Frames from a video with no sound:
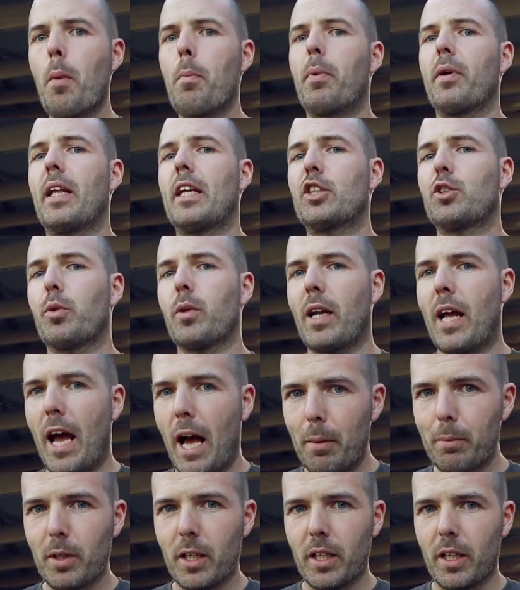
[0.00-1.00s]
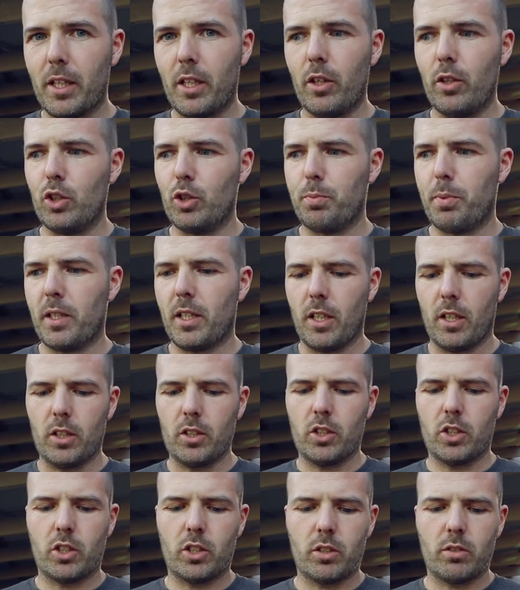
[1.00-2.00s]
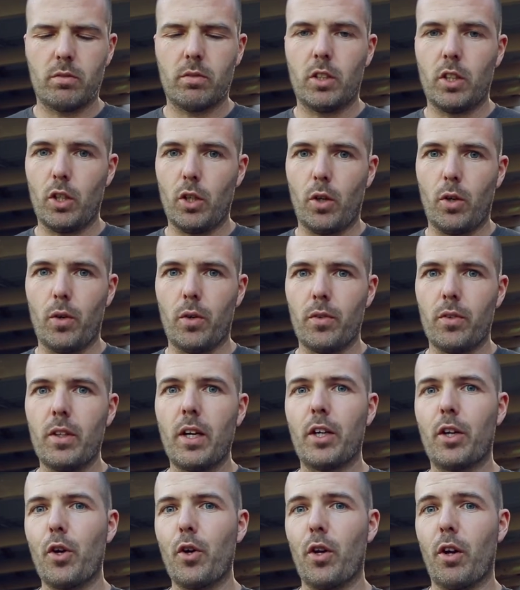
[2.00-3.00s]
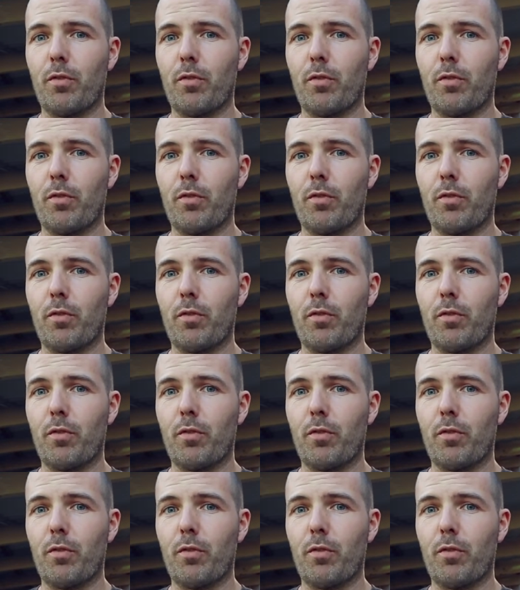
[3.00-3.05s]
but that's what I'm gonna use because, you know, they're good.